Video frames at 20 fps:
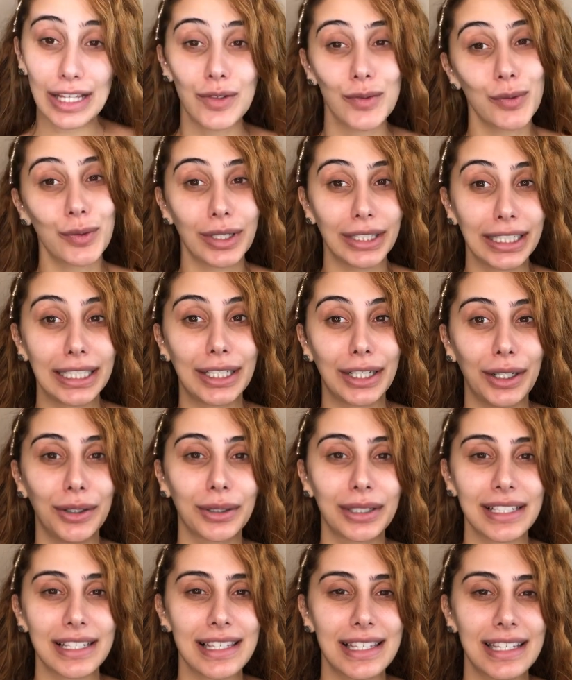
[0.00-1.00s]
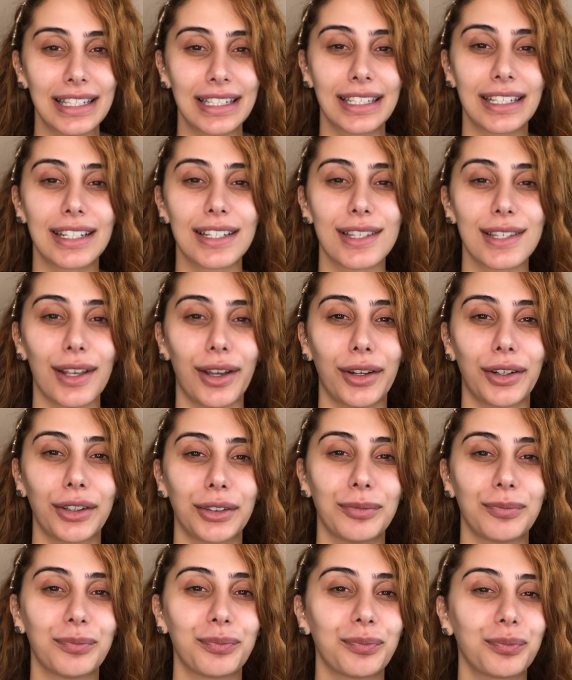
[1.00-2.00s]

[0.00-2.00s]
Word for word: it's really cold in Sydney, so